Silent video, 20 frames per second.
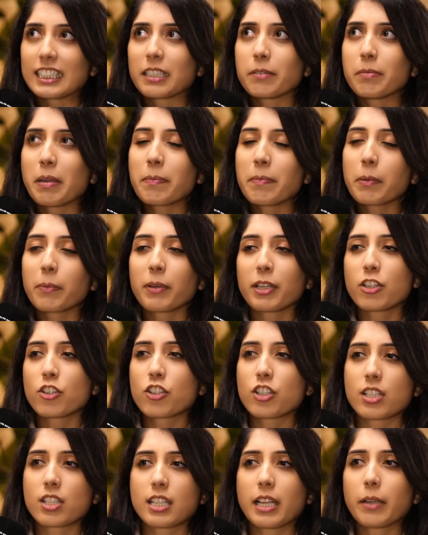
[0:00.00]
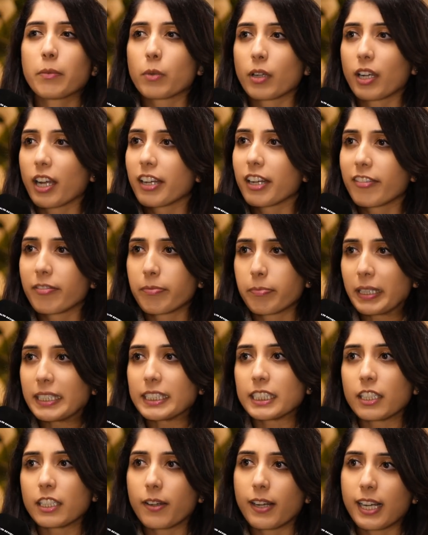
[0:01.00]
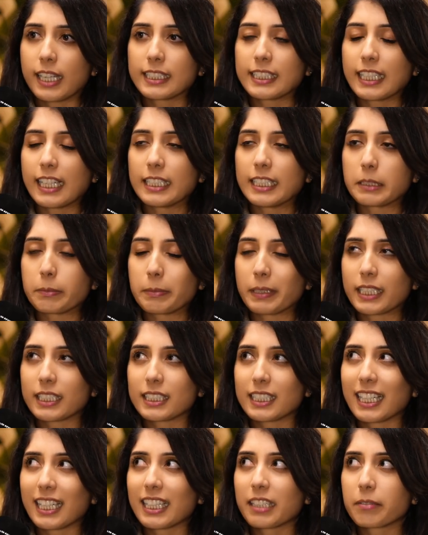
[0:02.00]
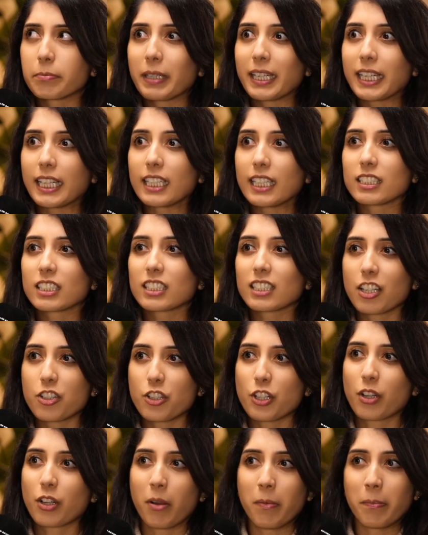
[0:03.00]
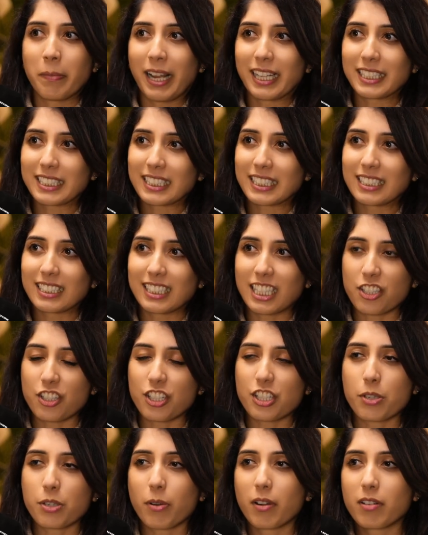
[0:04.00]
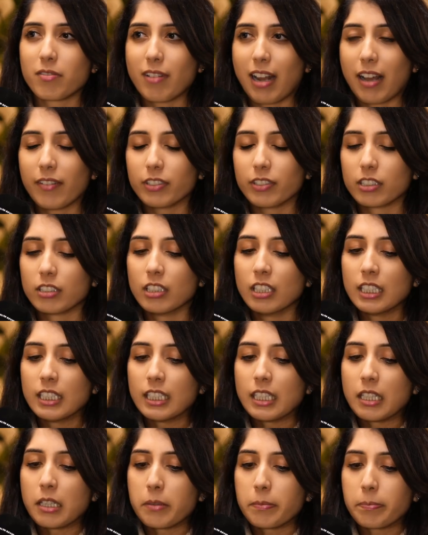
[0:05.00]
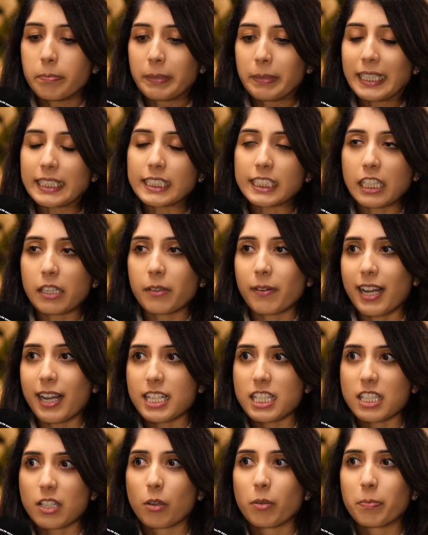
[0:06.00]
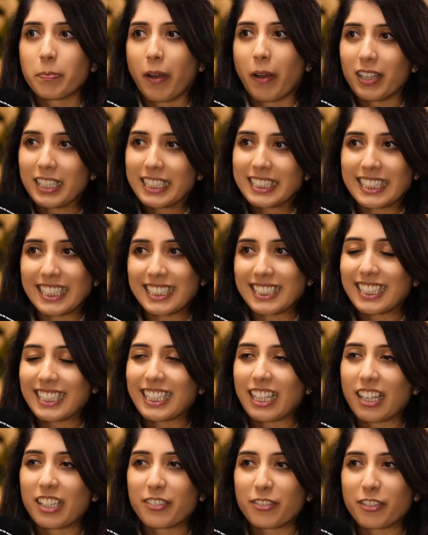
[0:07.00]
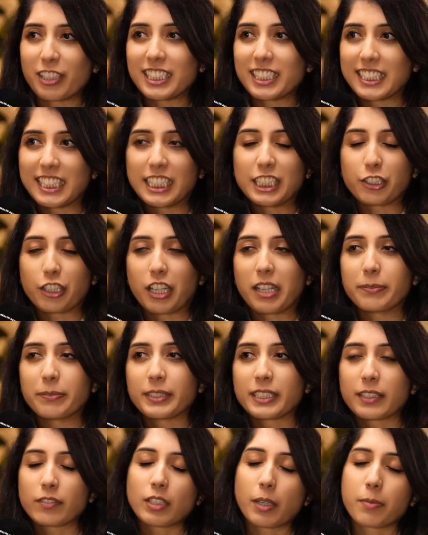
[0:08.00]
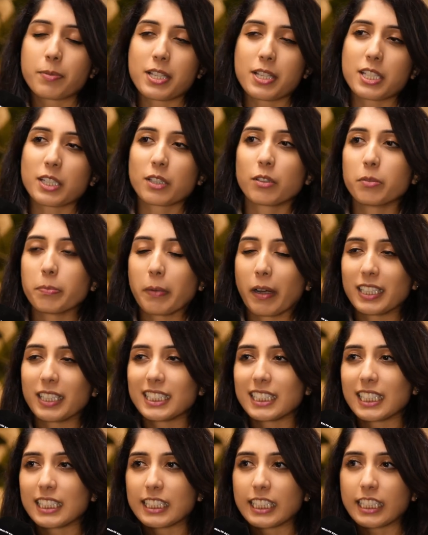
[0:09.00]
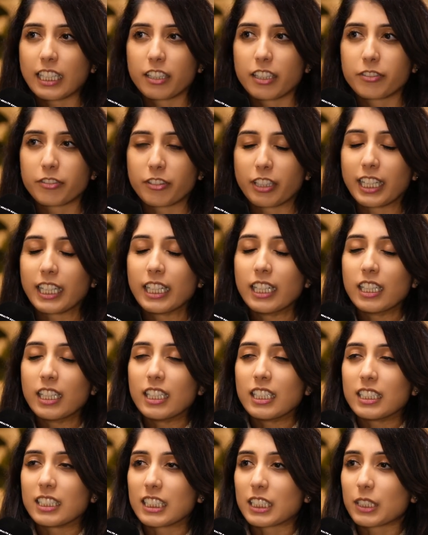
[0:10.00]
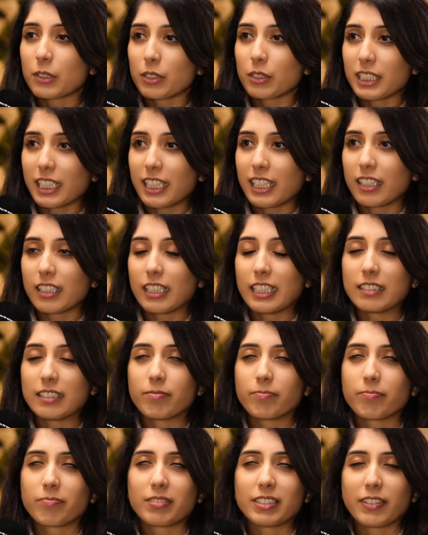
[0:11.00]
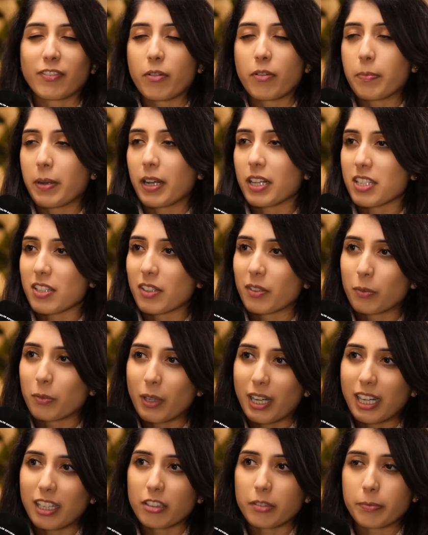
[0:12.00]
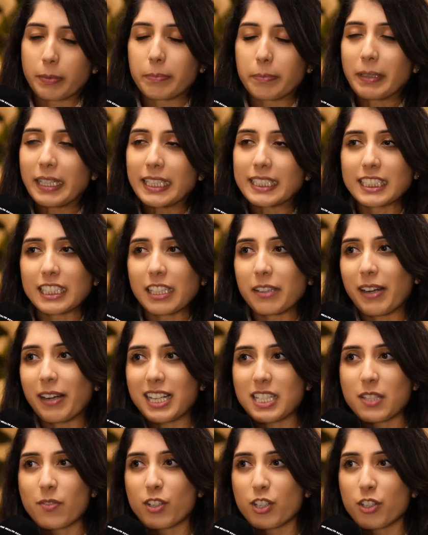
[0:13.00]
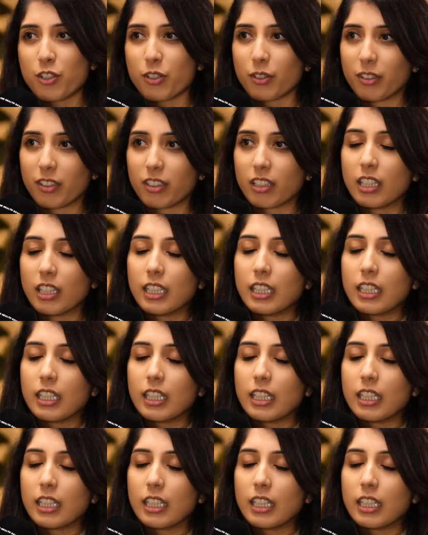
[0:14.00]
So maybe we should just say what kind of PCOS is, because it can be such a complex condition to unravel. PCOS, or polycystic ovary syndrome, sometimes it's called polycystic ovary disorder in different parts of the world, but PCOS for short.